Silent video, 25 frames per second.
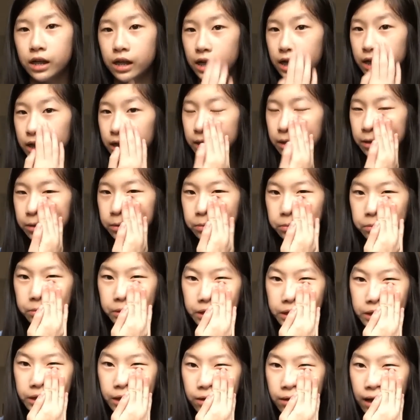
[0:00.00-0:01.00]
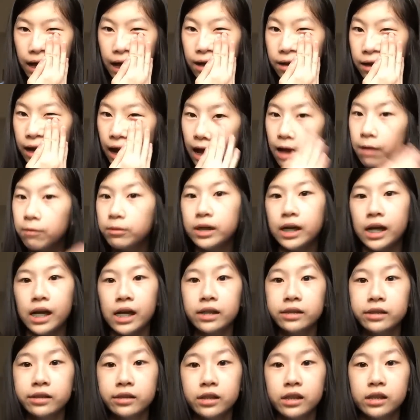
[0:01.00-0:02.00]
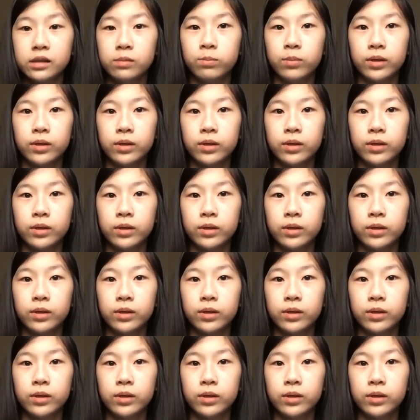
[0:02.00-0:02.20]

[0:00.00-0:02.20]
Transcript: and I don't really know how I would answer this,